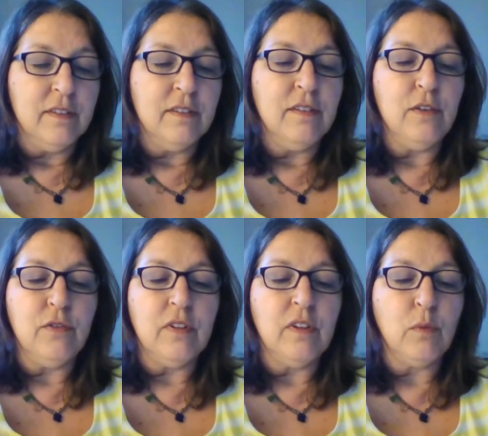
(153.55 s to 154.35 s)

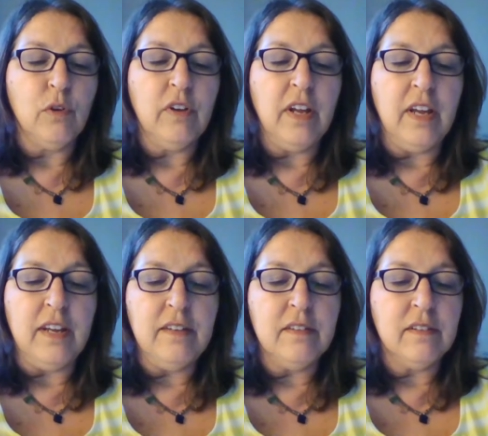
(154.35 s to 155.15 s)
use of the word
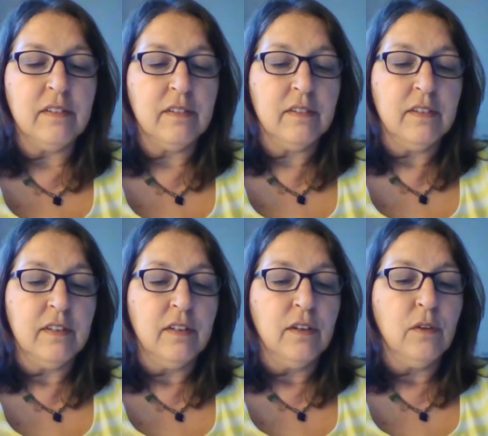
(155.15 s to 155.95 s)
ain't,
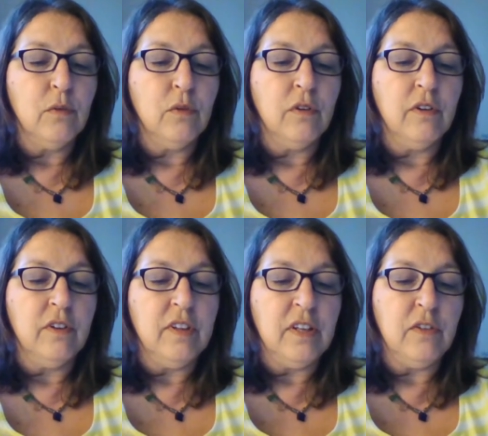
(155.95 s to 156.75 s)
or
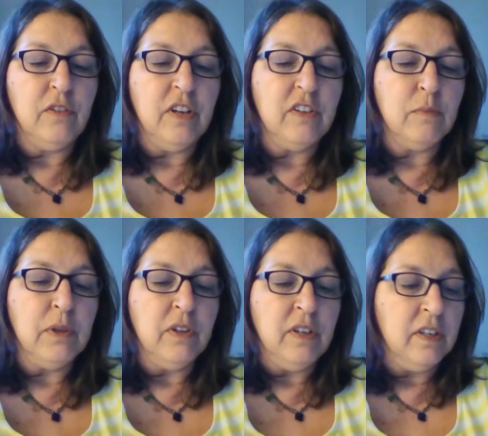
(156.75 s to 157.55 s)
the
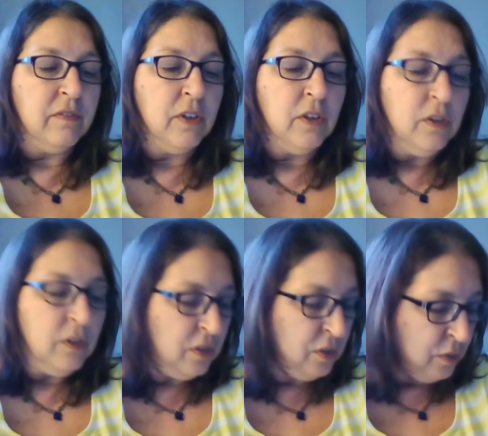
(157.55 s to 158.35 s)
interchangeability of
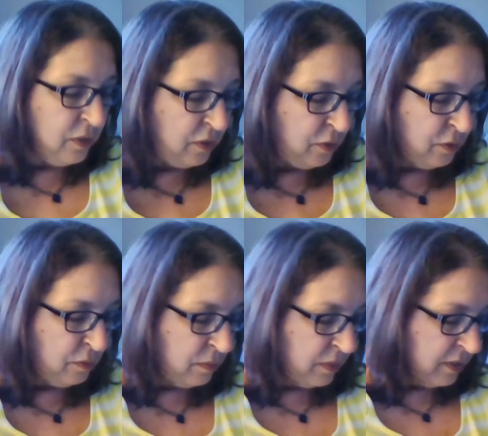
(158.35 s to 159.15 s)
who and
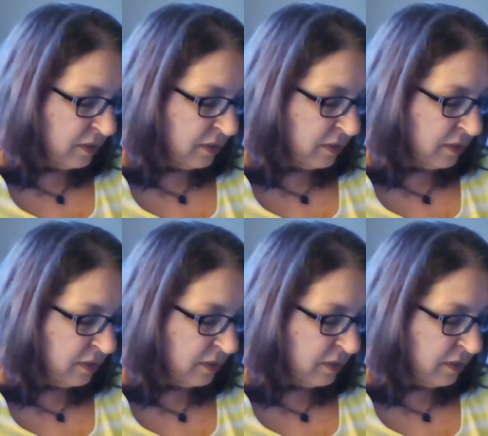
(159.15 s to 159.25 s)
whom.